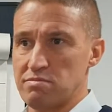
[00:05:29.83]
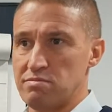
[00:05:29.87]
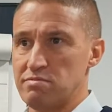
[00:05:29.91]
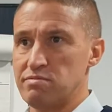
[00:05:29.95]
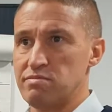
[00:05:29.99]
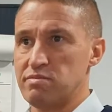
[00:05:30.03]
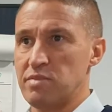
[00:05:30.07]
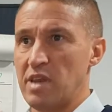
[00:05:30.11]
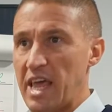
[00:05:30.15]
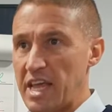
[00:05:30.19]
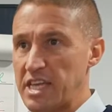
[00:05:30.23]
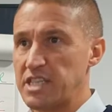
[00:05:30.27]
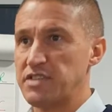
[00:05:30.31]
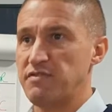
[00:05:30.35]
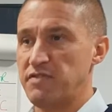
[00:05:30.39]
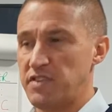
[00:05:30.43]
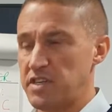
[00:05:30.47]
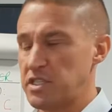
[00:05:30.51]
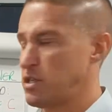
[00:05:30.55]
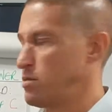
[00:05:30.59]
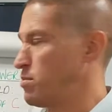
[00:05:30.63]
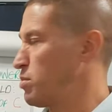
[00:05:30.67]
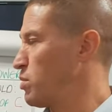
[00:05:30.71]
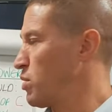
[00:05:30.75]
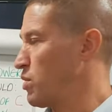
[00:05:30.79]
less
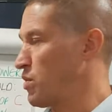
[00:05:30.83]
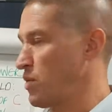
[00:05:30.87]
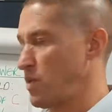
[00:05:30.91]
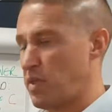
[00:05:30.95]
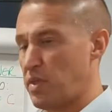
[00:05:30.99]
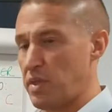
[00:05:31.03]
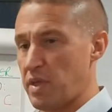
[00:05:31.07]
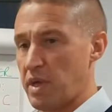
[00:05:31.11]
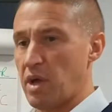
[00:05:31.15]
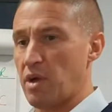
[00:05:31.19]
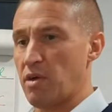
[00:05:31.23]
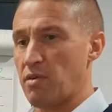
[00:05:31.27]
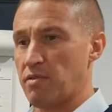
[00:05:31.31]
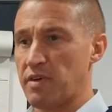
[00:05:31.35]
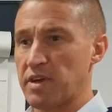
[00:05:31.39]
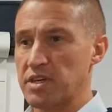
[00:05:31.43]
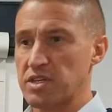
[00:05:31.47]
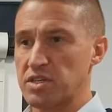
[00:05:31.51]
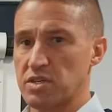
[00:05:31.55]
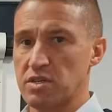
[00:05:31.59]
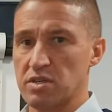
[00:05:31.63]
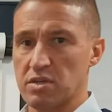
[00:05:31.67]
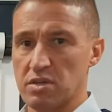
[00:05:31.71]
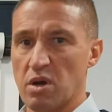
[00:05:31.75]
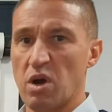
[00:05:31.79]
visible than the
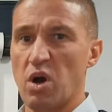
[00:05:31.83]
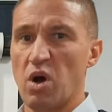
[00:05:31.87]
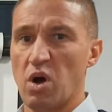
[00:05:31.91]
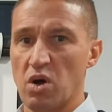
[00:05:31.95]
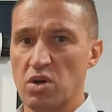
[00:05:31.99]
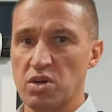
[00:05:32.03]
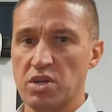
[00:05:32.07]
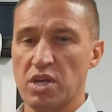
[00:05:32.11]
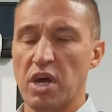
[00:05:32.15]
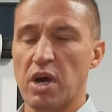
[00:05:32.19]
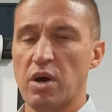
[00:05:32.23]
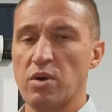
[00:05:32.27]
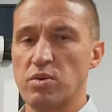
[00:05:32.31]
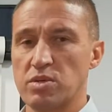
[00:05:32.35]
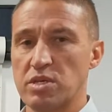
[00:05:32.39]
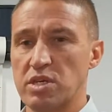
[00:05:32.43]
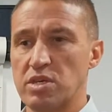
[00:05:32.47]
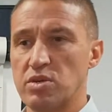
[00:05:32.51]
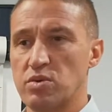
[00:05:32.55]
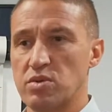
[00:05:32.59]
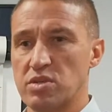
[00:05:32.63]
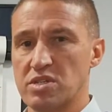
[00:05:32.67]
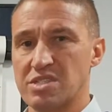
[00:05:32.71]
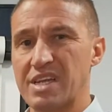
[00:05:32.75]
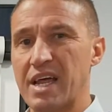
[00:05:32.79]
old-fashioned hard coating,
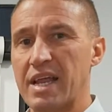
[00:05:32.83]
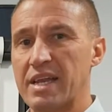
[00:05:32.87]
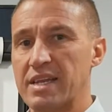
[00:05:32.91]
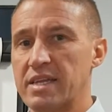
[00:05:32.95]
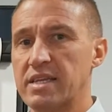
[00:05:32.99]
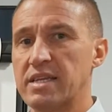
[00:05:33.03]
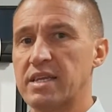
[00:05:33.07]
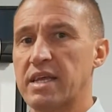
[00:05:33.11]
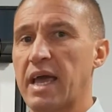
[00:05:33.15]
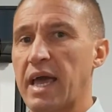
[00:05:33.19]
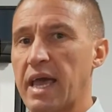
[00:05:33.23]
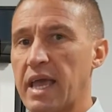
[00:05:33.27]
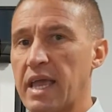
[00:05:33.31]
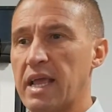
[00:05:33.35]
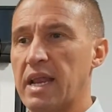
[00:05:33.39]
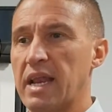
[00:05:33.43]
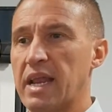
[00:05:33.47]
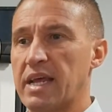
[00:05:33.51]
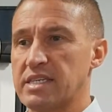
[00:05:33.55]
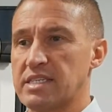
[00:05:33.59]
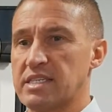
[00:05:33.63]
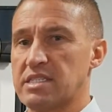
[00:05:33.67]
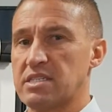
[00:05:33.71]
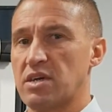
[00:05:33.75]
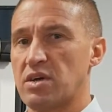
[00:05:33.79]
or the standard K
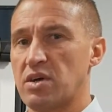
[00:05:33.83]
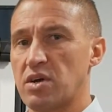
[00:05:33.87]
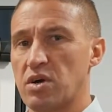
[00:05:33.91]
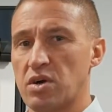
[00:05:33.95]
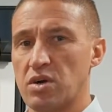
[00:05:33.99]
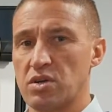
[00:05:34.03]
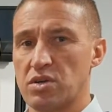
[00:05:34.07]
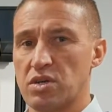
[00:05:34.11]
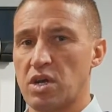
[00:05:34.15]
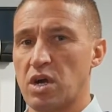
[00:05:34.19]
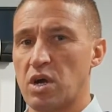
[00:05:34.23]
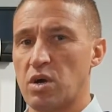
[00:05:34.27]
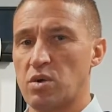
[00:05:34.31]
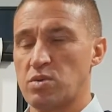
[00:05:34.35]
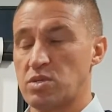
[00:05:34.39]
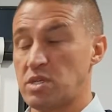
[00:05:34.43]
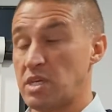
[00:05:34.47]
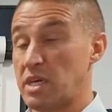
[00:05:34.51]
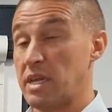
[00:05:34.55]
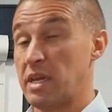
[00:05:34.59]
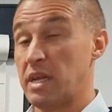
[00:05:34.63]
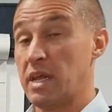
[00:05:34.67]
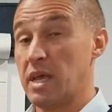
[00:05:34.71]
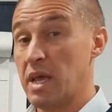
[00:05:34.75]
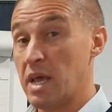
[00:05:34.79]
glass is a hard
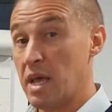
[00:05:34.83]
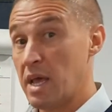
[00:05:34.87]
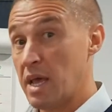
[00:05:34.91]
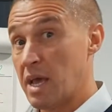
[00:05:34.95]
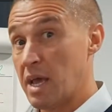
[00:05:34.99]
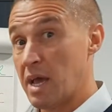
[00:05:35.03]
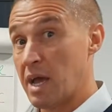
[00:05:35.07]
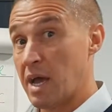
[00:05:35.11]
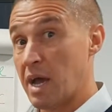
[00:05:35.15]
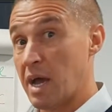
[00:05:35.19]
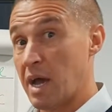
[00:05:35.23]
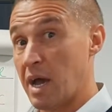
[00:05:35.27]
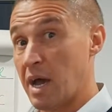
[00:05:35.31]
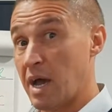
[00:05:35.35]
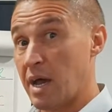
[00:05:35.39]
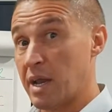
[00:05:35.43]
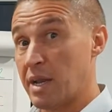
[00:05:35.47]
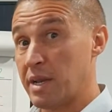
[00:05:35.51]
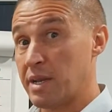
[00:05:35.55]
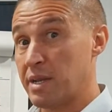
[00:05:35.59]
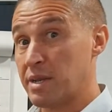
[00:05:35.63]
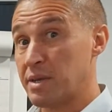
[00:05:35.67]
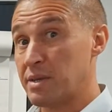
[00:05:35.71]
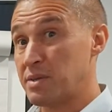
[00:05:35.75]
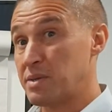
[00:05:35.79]
coating.
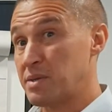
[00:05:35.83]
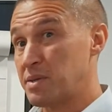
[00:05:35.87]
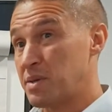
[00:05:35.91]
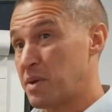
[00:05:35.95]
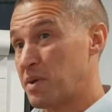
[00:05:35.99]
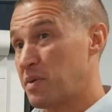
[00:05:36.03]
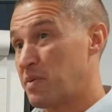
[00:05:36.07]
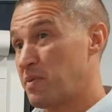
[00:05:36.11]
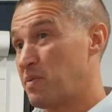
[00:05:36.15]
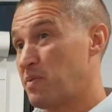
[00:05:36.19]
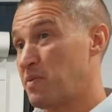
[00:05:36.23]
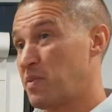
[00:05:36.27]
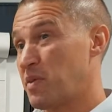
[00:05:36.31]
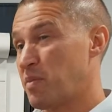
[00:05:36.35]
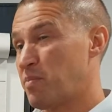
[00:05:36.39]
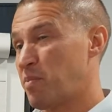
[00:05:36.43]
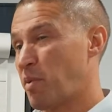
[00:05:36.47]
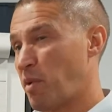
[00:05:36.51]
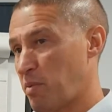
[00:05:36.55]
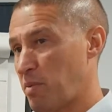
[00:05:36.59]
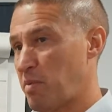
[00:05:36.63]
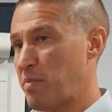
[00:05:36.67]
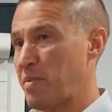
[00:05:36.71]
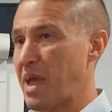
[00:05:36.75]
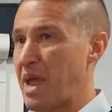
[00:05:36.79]
And the
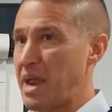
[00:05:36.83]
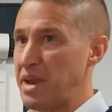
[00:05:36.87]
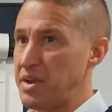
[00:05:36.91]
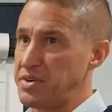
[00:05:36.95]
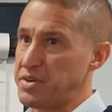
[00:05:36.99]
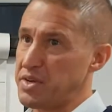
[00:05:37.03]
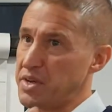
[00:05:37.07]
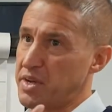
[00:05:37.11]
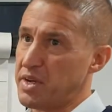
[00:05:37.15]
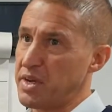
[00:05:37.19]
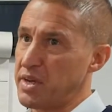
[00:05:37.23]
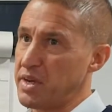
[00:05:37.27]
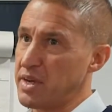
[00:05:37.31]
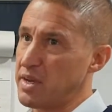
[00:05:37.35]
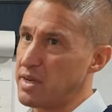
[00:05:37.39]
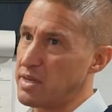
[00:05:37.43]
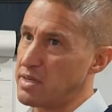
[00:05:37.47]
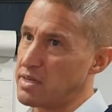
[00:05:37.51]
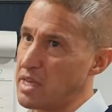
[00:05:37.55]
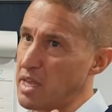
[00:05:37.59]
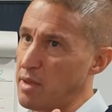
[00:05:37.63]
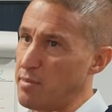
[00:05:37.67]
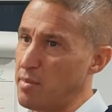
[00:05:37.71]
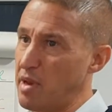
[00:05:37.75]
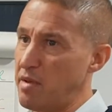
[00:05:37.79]
problem there is you can
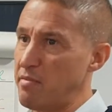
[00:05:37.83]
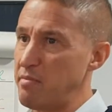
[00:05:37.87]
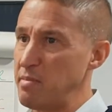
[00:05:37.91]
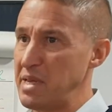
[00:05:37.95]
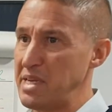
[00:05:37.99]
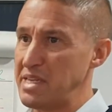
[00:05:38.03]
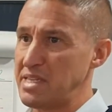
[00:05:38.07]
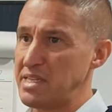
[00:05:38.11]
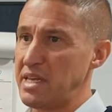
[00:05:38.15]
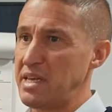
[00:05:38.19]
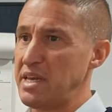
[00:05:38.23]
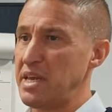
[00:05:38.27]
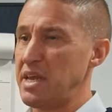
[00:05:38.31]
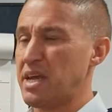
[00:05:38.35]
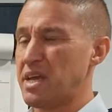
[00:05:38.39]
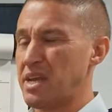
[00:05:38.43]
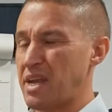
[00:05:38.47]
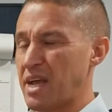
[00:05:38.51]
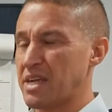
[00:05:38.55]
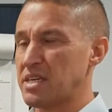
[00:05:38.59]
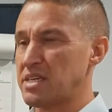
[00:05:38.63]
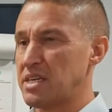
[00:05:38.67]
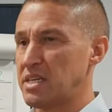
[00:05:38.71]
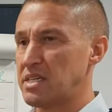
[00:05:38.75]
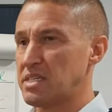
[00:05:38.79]
see a bit of mist and you can
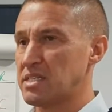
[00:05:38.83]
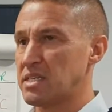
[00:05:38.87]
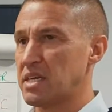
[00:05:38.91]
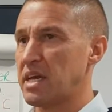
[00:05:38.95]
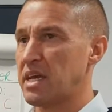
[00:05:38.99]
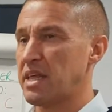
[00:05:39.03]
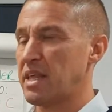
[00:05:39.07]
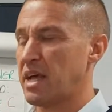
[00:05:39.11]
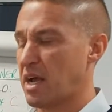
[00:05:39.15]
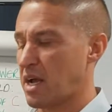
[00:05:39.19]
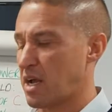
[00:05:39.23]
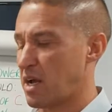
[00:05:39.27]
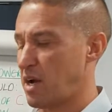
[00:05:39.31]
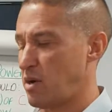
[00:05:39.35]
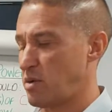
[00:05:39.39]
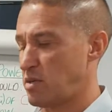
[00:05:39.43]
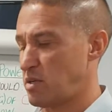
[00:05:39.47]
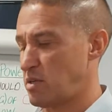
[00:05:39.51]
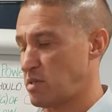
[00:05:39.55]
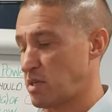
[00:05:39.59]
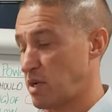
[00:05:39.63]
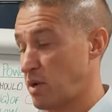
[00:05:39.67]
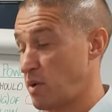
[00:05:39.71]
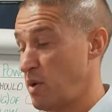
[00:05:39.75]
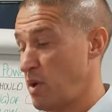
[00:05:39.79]
actually see that coating.
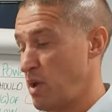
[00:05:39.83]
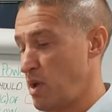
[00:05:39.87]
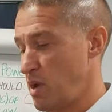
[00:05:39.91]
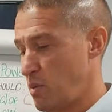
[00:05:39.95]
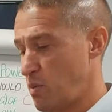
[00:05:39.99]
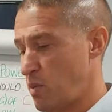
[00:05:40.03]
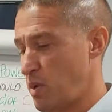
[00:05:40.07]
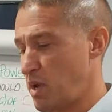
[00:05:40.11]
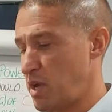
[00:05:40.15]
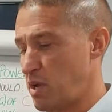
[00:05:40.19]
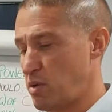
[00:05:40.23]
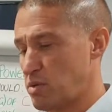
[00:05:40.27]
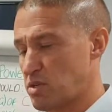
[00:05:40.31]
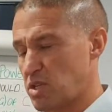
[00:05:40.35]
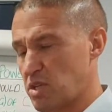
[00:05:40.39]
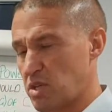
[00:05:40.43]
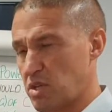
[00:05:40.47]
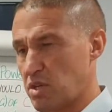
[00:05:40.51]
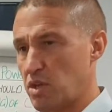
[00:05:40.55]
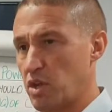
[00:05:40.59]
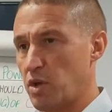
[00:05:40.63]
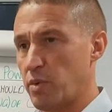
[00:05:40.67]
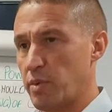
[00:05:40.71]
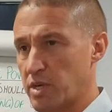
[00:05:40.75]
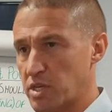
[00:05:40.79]
So we use the
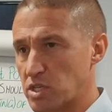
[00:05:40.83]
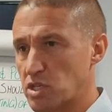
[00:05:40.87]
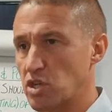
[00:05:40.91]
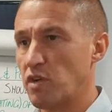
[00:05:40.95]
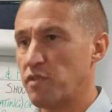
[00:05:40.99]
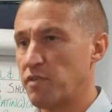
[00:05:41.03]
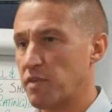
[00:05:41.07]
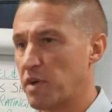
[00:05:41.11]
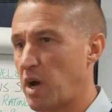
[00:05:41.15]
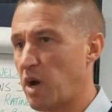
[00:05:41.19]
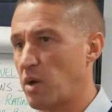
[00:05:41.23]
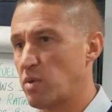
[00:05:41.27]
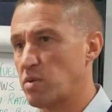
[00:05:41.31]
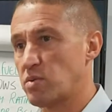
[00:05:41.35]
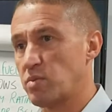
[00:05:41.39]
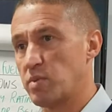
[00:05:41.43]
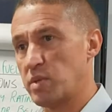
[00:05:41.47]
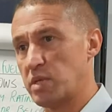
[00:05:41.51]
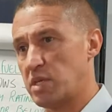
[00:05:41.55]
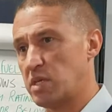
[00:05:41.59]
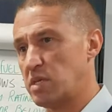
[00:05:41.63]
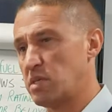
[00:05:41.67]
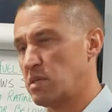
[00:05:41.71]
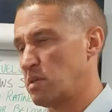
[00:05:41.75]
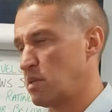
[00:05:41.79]
newer soft coat,
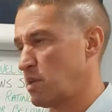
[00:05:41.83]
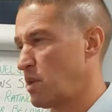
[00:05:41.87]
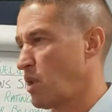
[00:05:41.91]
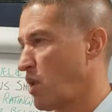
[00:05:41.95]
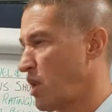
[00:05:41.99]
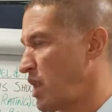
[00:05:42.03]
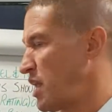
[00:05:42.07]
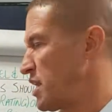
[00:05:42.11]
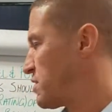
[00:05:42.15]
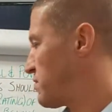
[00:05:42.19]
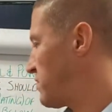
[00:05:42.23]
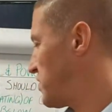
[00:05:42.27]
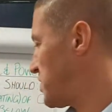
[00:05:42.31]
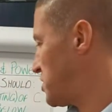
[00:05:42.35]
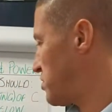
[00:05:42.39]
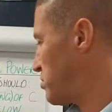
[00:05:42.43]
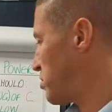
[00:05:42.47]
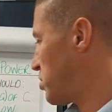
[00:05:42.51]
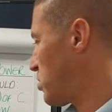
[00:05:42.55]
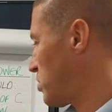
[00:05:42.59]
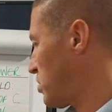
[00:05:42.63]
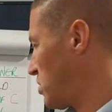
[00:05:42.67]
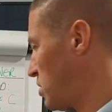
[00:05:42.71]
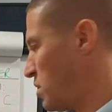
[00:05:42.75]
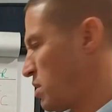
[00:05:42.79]
which is a lot less
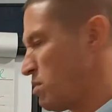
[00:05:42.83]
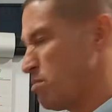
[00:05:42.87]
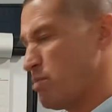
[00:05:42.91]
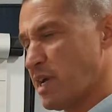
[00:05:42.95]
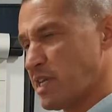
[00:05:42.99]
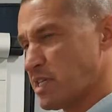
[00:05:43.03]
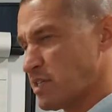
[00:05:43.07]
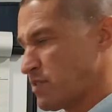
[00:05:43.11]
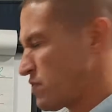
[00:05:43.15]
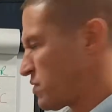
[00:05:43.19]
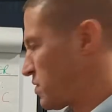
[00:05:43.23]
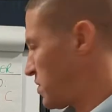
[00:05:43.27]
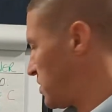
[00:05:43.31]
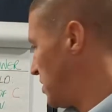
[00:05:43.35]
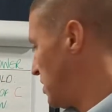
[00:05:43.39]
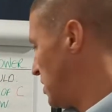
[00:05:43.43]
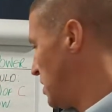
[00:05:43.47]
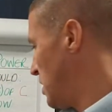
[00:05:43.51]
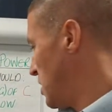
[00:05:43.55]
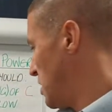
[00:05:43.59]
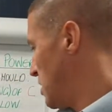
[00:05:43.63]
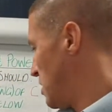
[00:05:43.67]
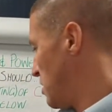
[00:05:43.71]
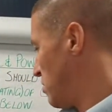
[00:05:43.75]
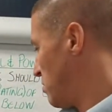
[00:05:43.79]
visible and better
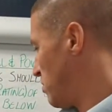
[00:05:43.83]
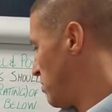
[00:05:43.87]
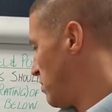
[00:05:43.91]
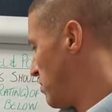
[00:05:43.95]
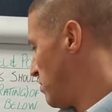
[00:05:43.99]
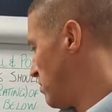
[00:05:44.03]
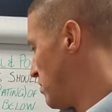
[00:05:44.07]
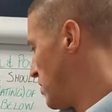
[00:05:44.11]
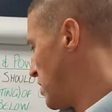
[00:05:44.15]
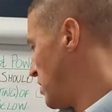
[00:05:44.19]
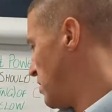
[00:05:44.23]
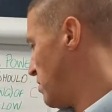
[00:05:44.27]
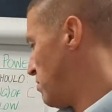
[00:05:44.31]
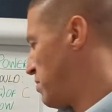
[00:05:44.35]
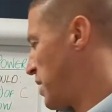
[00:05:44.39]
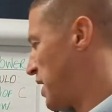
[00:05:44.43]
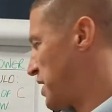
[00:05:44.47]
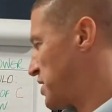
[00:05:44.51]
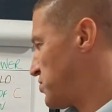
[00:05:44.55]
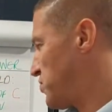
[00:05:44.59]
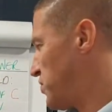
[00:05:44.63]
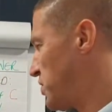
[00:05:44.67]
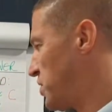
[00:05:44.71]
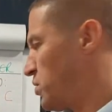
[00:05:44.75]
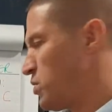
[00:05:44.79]

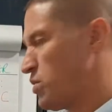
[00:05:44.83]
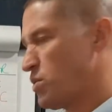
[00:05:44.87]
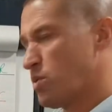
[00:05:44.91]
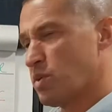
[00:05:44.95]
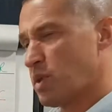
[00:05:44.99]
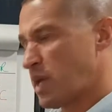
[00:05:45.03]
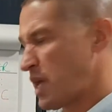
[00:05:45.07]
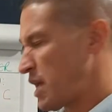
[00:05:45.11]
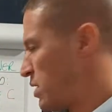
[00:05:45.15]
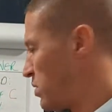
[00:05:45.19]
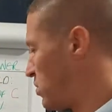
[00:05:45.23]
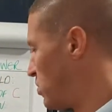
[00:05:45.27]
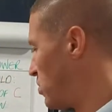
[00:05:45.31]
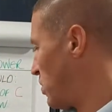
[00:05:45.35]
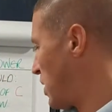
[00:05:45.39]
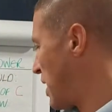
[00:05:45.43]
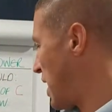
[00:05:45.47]
in all